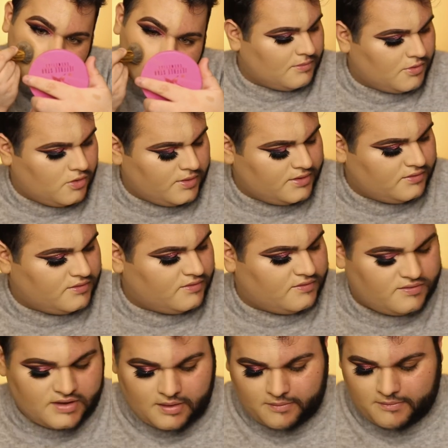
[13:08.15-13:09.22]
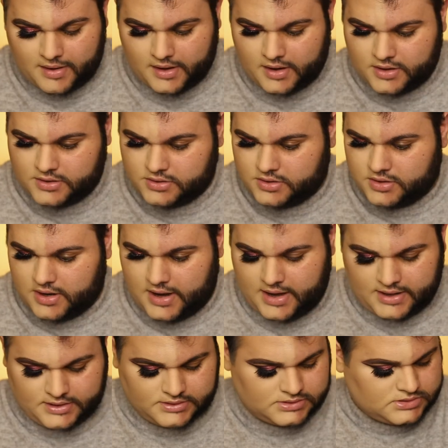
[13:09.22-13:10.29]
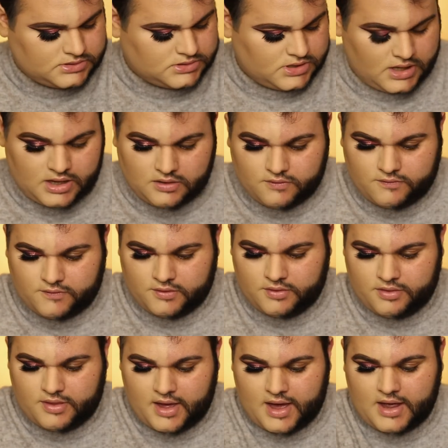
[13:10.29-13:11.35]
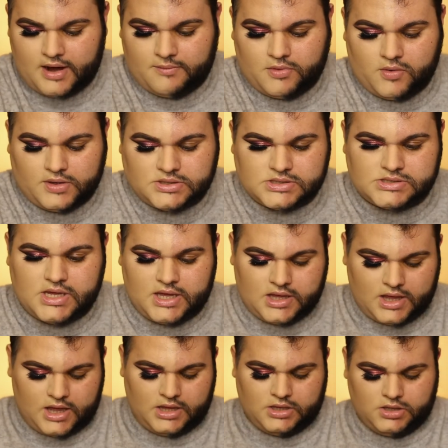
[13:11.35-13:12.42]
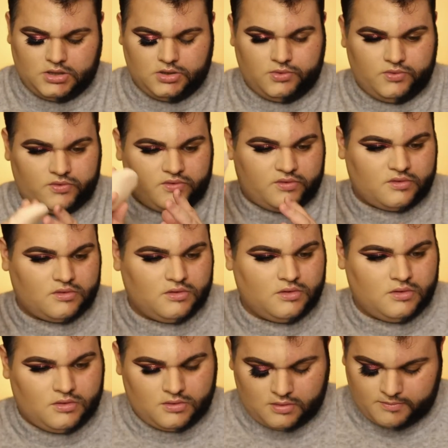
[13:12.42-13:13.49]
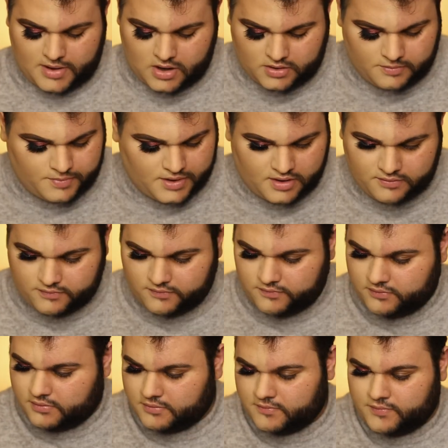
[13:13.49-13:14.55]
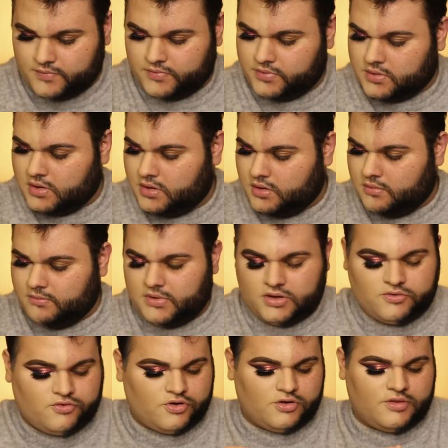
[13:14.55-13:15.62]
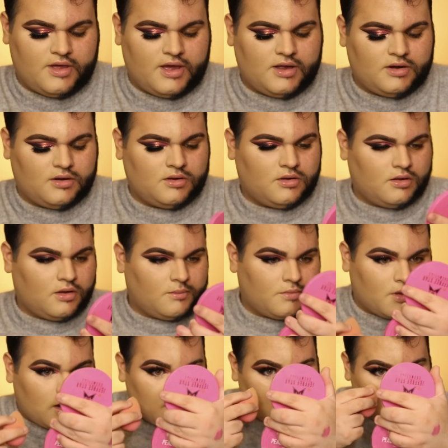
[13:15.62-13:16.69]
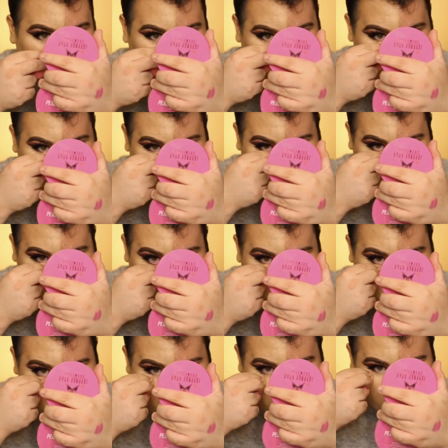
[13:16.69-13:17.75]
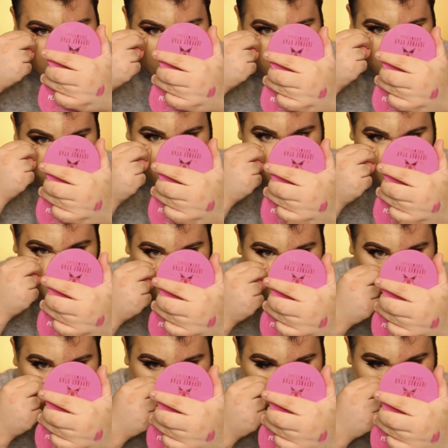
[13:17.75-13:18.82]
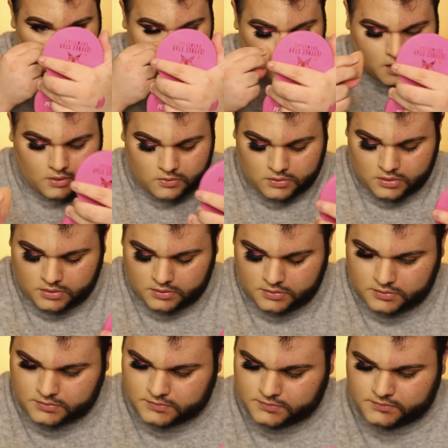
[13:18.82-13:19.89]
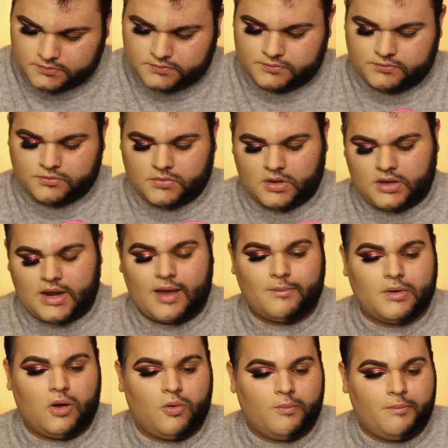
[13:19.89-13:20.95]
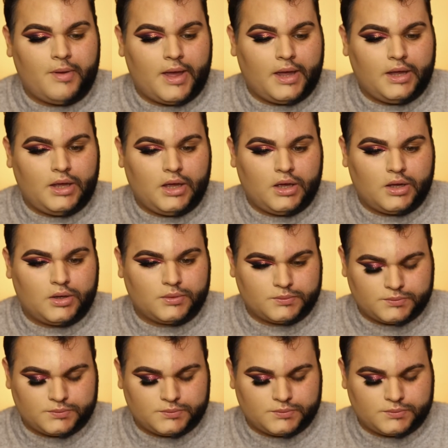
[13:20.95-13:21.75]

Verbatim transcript: I'm going to set my under eyes, and for that I'm going to take a loose powder puff. Make sure that I'm not creasing, and if I am, blend that crease out. Now I'm going to bake.